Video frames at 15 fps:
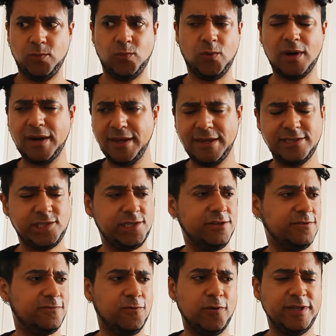Why is she
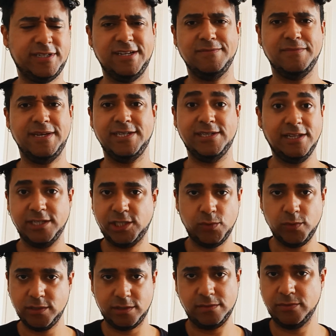avoiding me? She
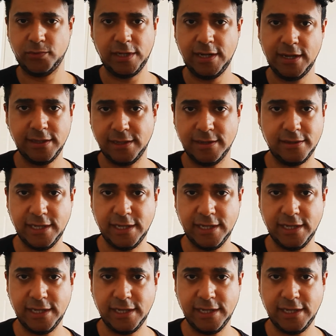was really